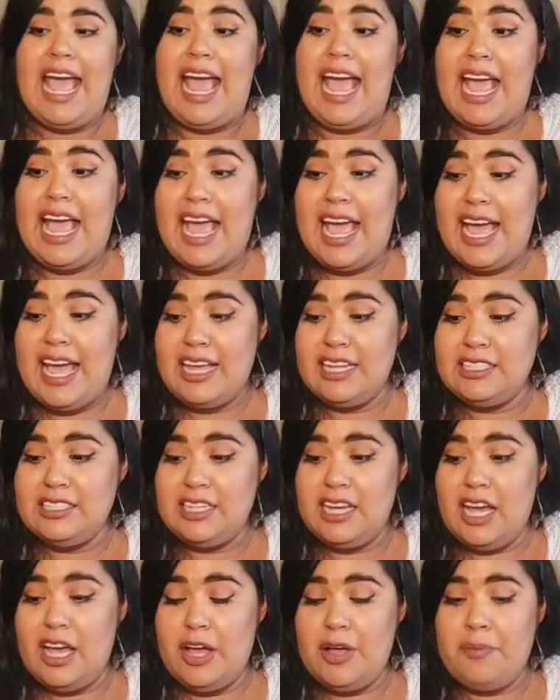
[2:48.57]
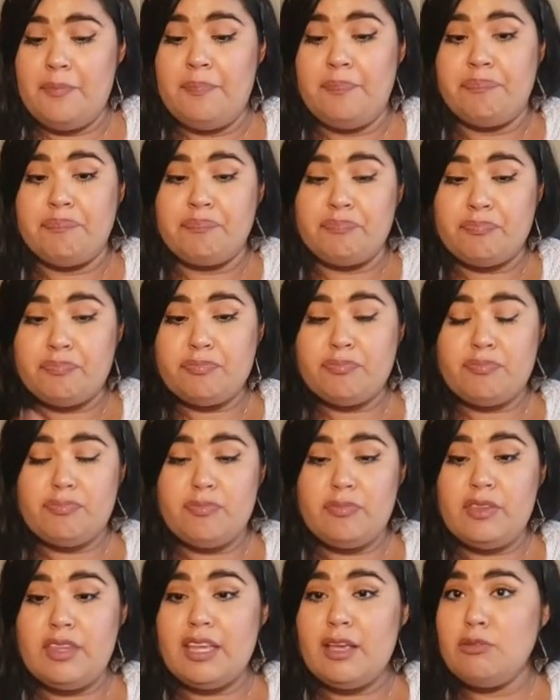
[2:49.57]
And
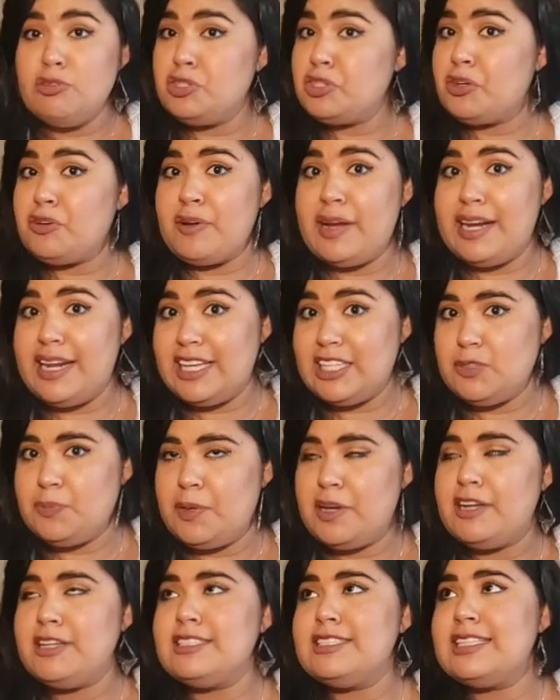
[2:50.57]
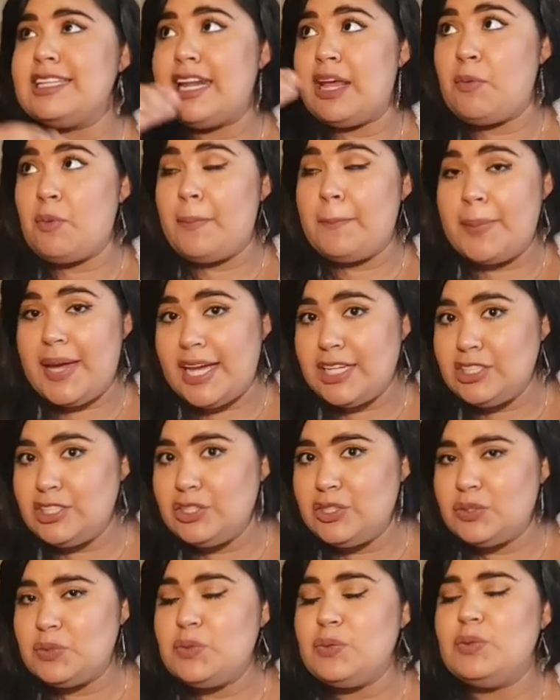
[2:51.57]
it was a great experience. Then I went back to
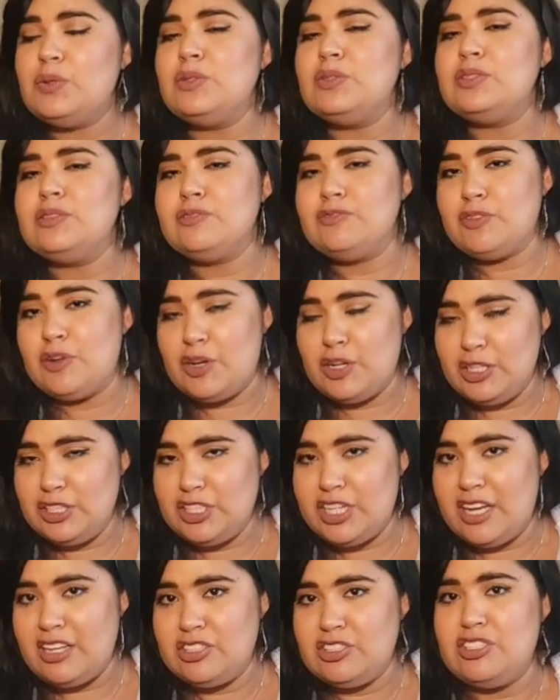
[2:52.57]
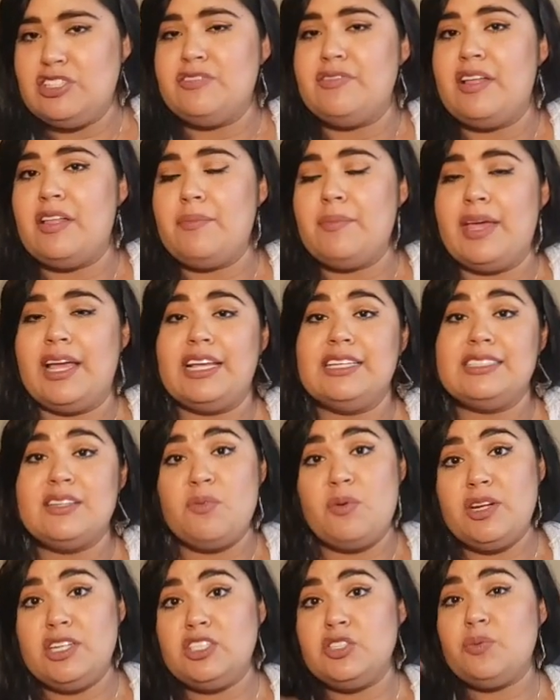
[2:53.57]
school for early childhood development because I
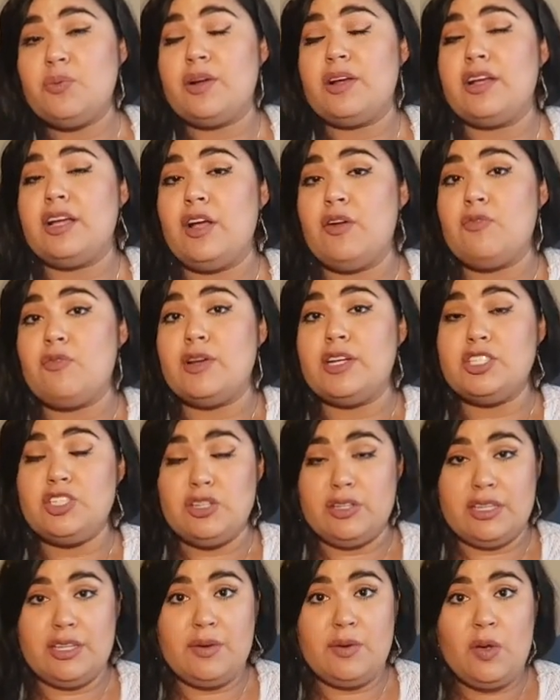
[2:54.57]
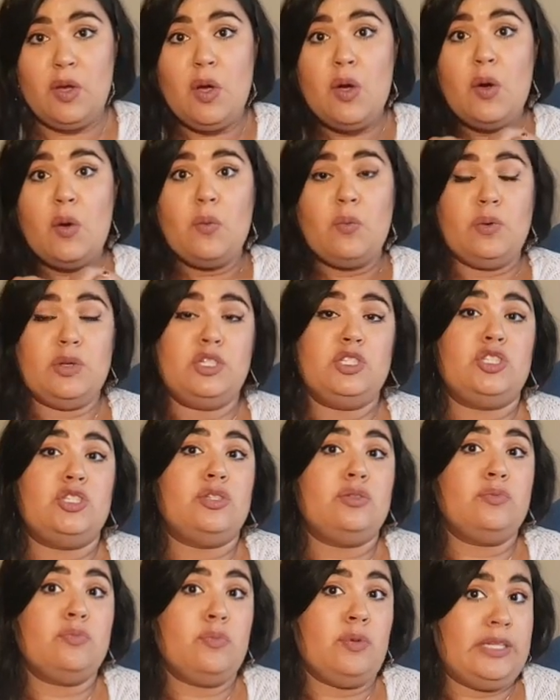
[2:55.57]
wanted to work originally
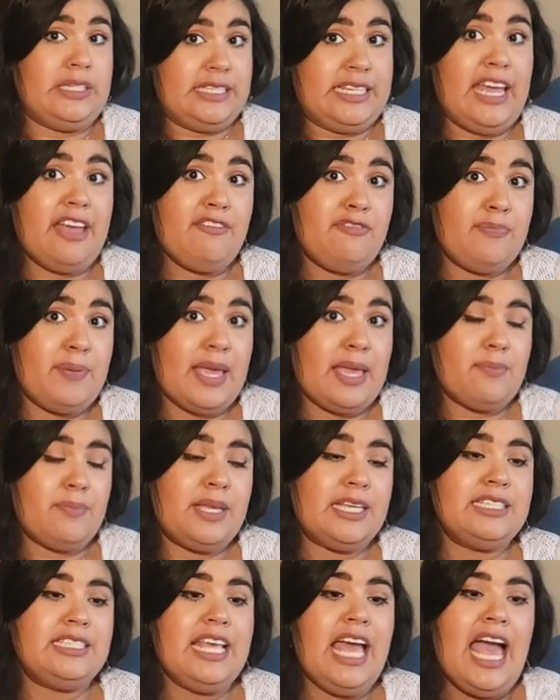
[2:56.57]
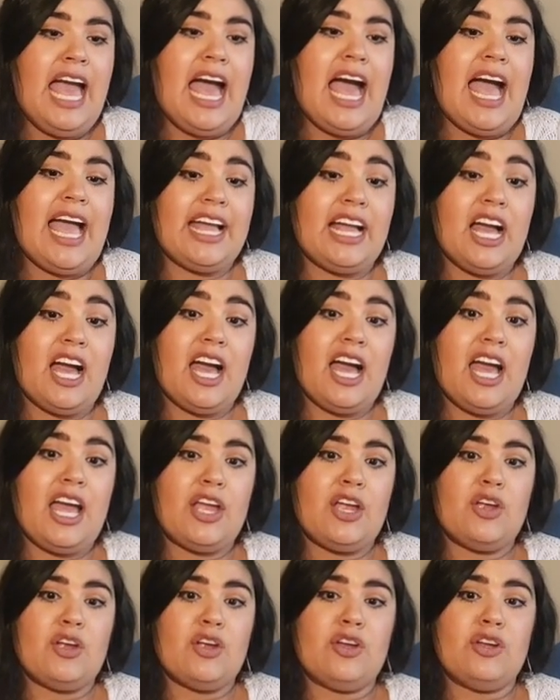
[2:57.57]
with deaf babies. I got
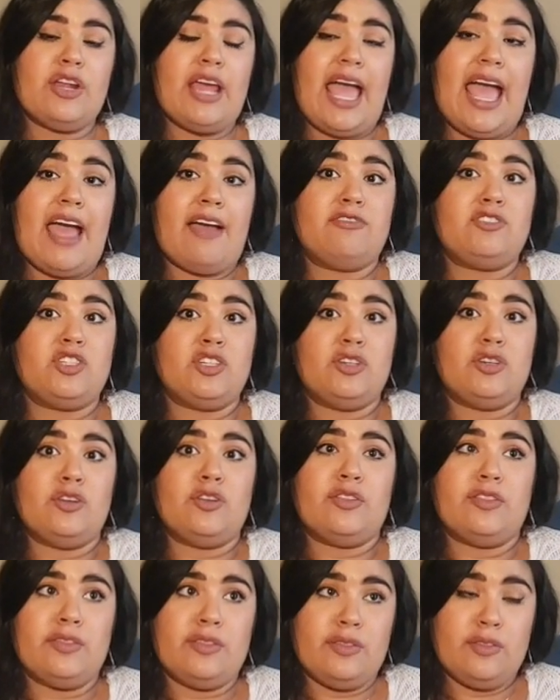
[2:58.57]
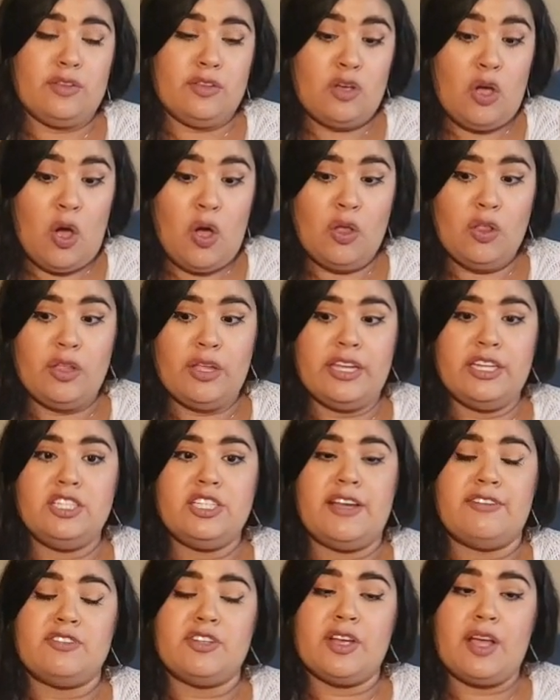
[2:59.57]
hired after college,
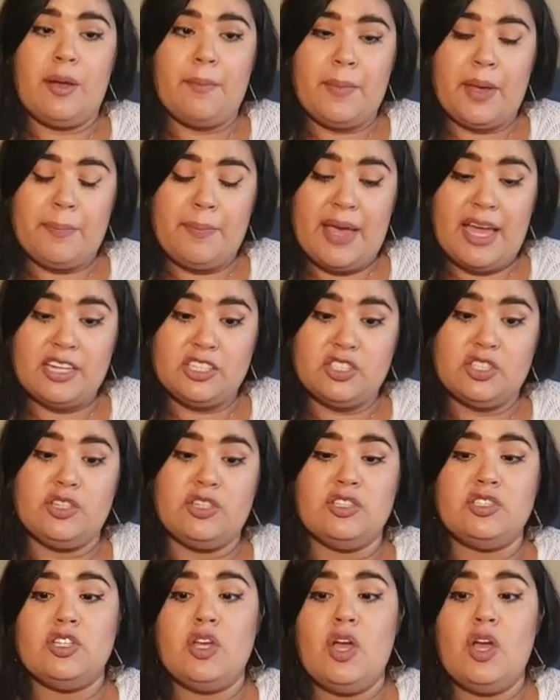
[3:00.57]
after I got my bachelor's,